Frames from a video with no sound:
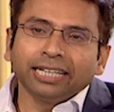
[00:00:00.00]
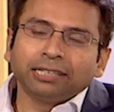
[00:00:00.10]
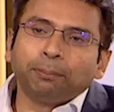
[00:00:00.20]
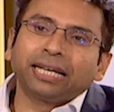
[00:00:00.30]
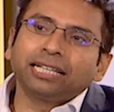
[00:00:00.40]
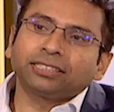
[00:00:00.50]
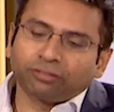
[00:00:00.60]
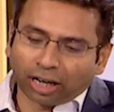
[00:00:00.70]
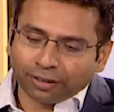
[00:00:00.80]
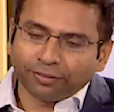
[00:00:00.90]
The biggest
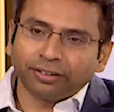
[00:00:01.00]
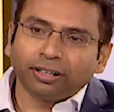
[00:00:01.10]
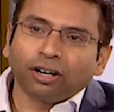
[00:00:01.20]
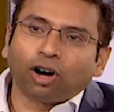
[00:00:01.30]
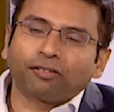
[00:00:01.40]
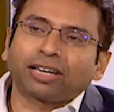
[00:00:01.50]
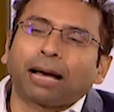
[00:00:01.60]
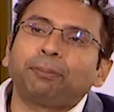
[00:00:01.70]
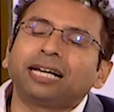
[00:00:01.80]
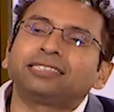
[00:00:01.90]
driver of
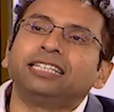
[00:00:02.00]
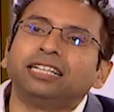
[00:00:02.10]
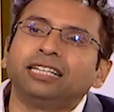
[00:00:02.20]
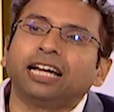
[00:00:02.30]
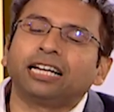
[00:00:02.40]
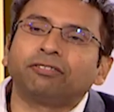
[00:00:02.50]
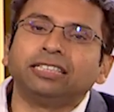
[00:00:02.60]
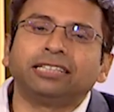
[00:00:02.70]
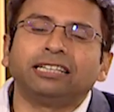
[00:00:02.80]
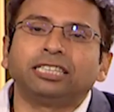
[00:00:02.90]
capex in India
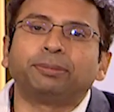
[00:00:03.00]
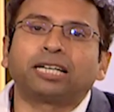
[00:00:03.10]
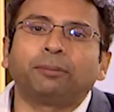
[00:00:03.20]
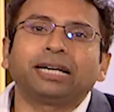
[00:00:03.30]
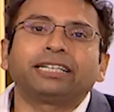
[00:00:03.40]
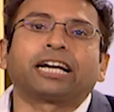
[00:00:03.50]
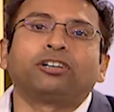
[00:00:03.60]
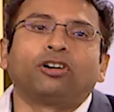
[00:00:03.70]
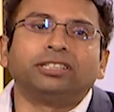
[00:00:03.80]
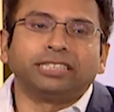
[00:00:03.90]
increasingly is becoming
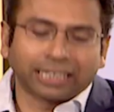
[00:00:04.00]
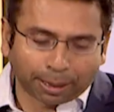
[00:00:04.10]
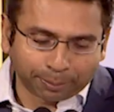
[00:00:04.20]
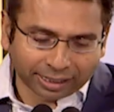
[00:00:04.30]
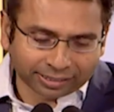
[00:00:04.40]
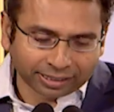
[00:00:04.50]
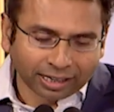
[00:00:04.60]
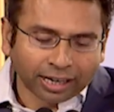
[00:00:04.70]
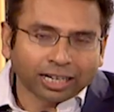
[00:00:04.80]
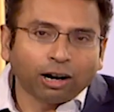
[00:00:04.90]
technology capex.
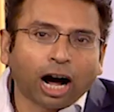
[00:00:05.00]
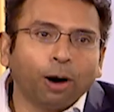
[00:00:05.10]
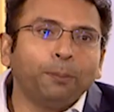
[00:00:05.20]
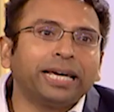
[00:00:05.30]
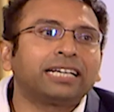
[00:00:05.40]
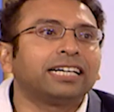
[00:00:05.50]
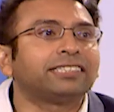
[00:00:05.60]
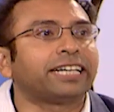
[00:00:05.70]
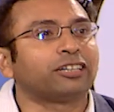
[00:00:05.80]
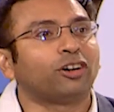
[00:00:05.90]
Now, how big is
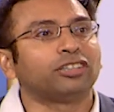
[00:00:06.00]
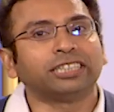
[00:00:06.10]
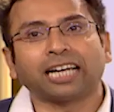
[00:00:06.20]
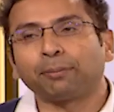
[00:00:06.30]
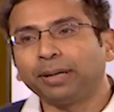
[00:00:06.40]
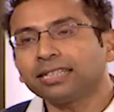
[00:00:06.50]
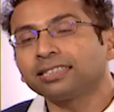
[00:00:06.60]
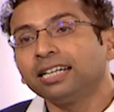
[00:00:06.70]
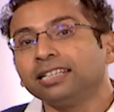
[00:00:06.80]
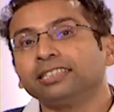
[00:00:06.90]
technology capex?
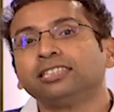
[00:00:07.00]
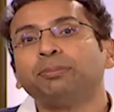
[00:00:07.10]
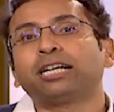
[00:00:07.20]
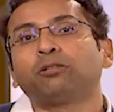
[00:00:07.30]
This is a big